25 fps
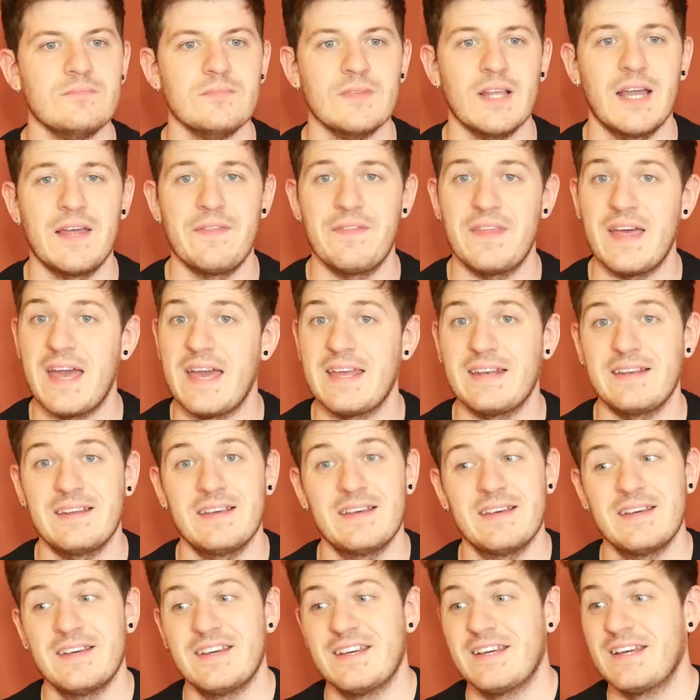And then,
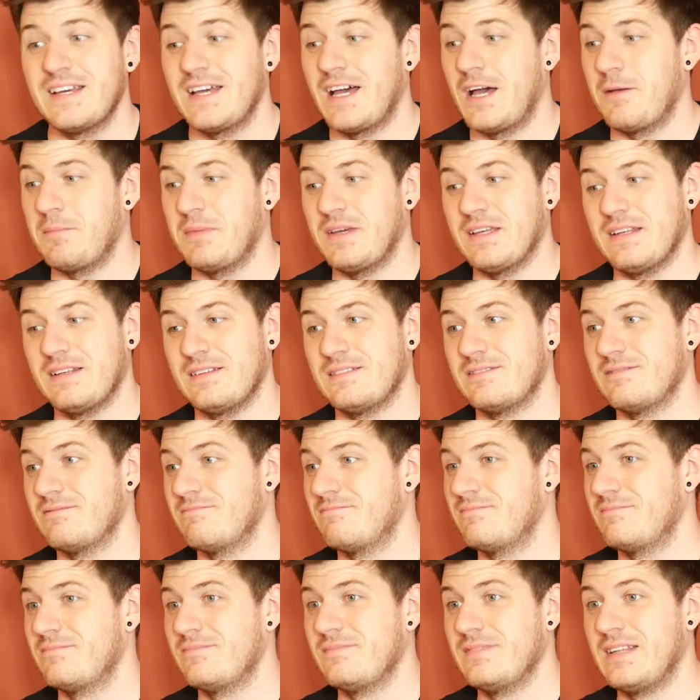I mean,
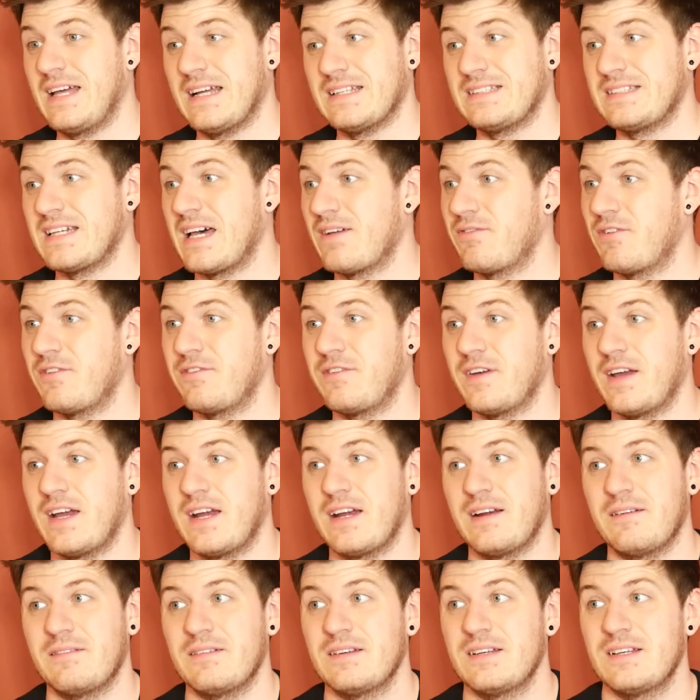let's have it
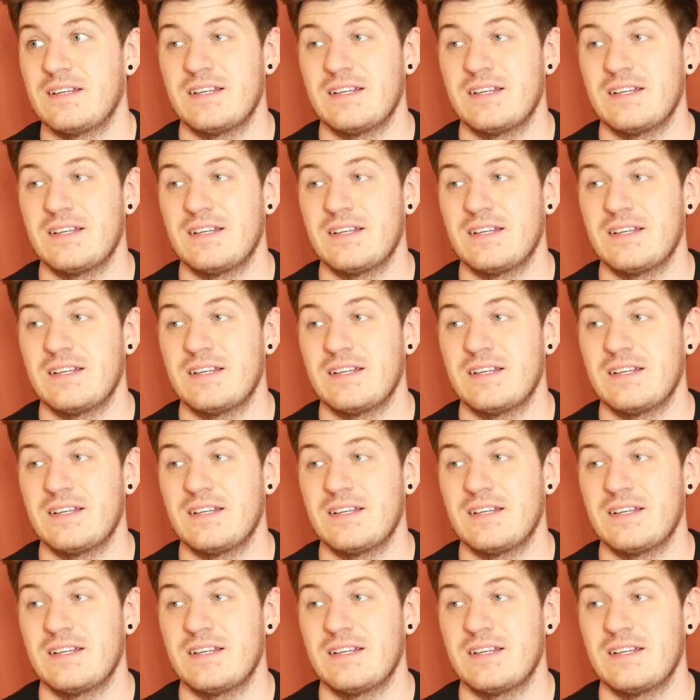fair.